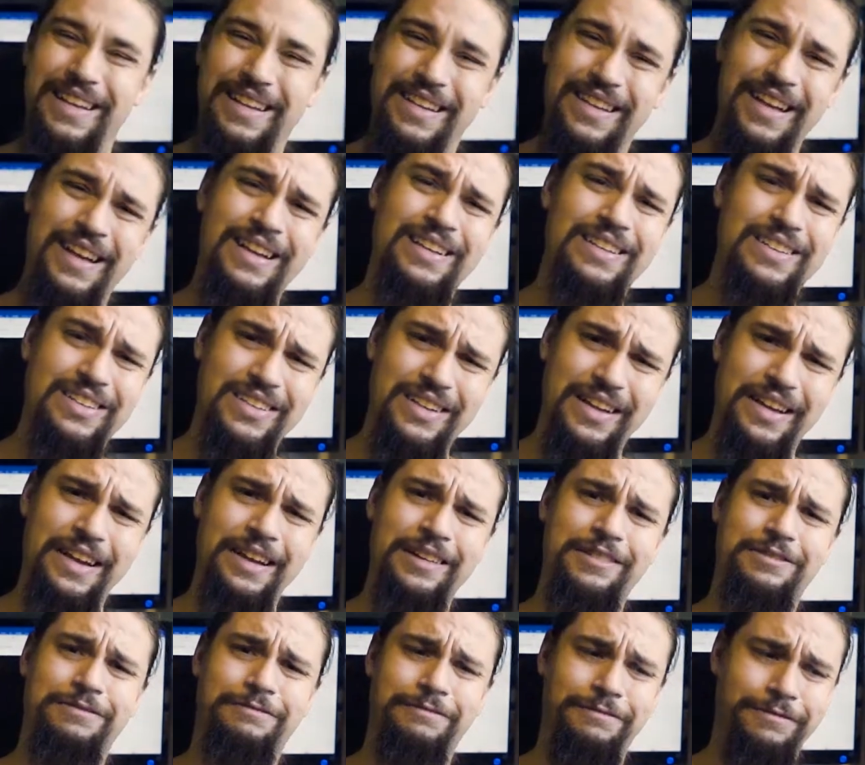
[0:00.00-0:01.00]
does
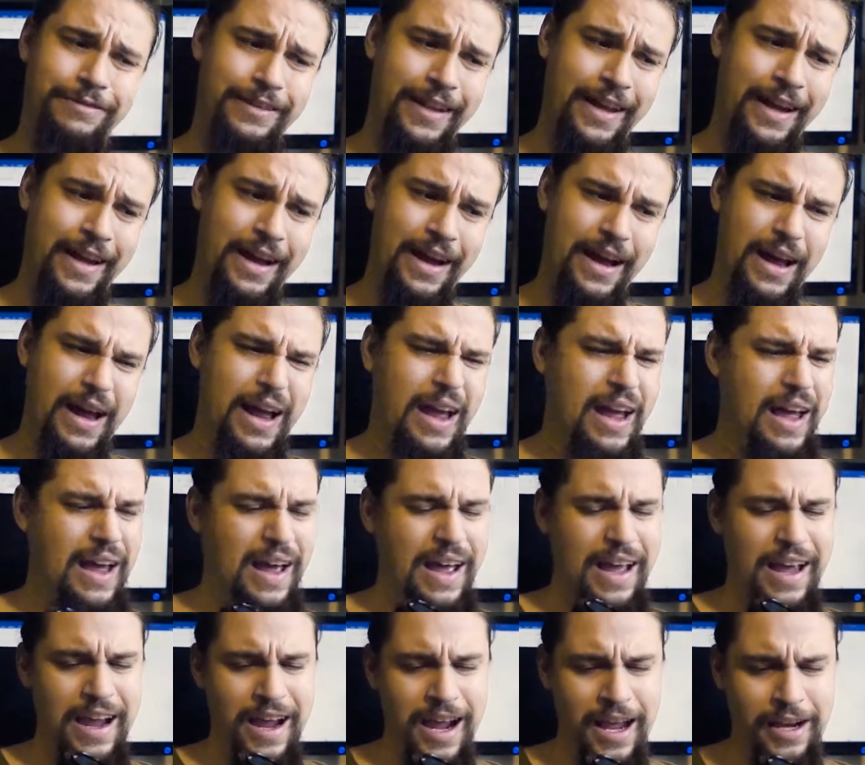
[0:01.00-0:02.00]
it flare?
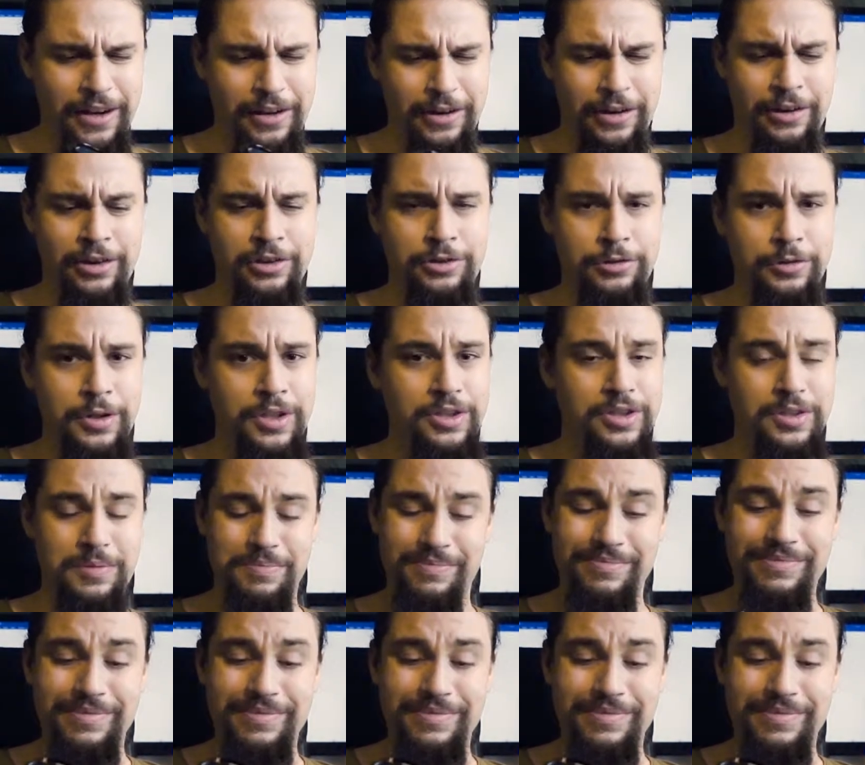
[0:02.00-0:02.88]
And the answer is,